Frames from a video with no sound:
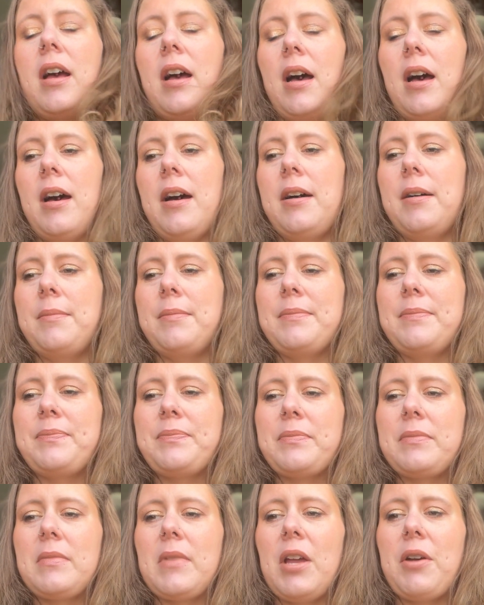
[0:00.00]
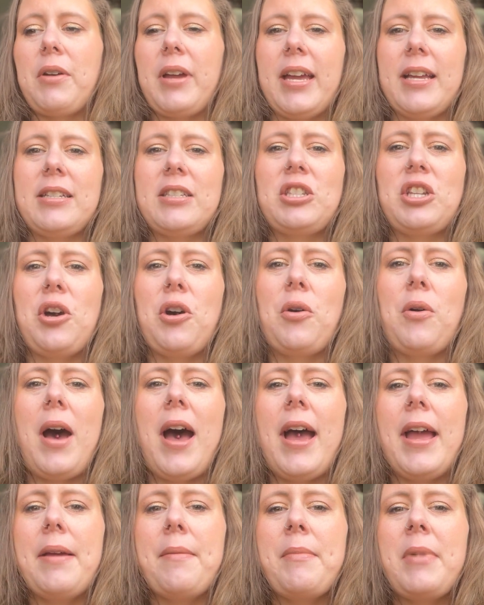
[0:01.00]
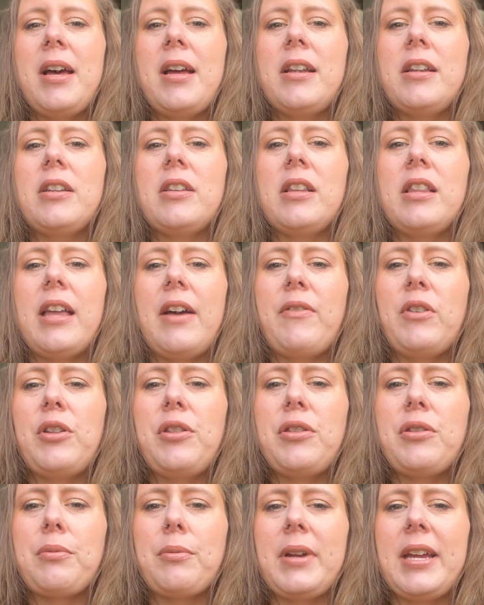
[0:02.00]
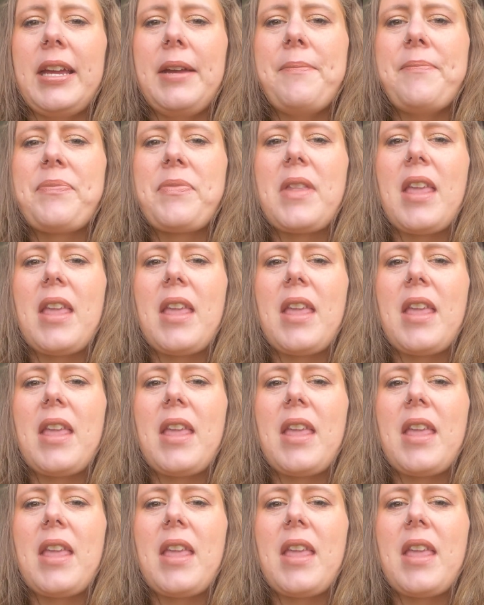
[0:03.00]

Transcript: Okay, so I am on level 3,